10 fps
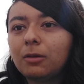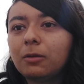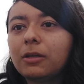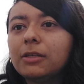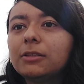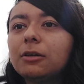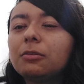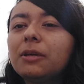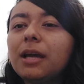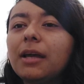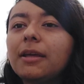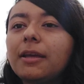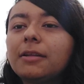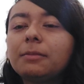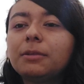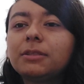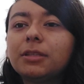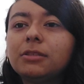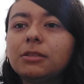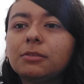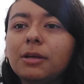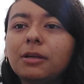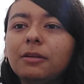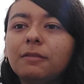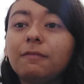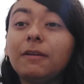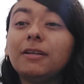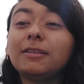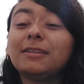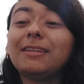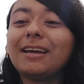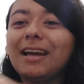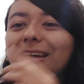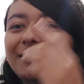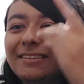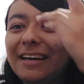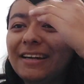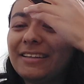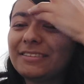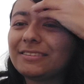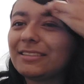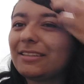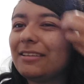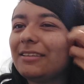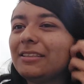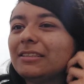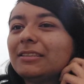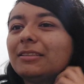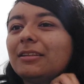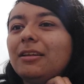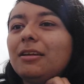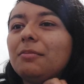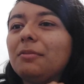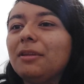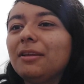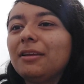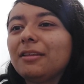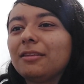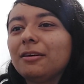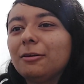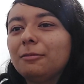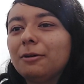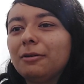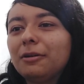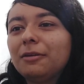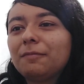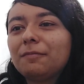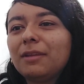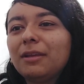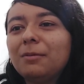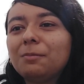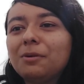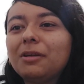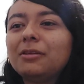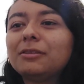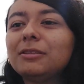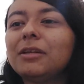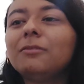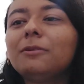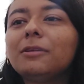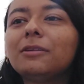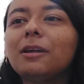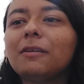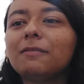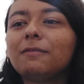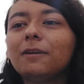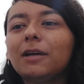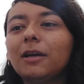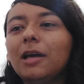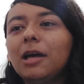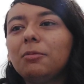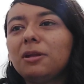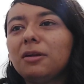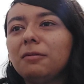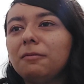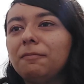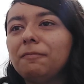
When he told me I can't be Chainsaw Man, it felt like I died inside. But then I thought about it, and I'm pretty content with the life I have now.